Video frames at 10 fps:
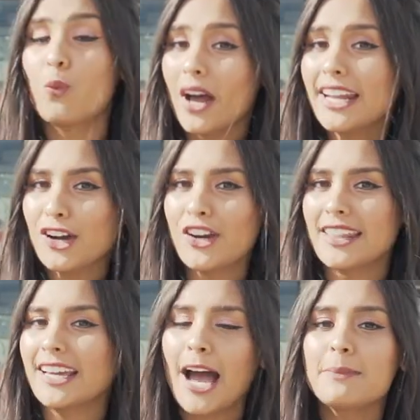one area
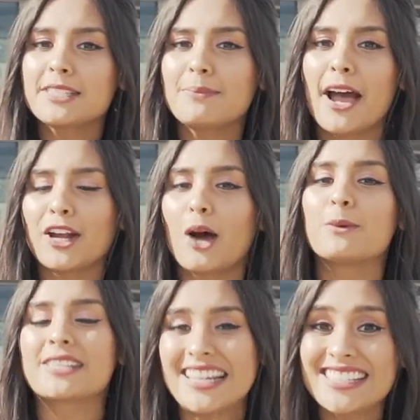that comes to mind
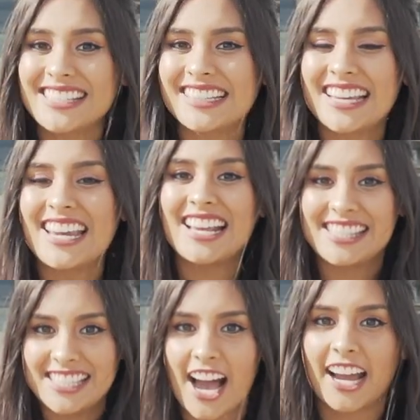almost instantly
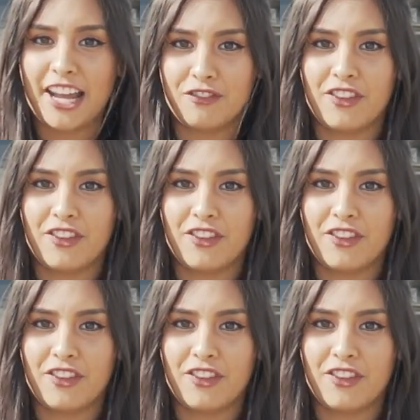is Yonge and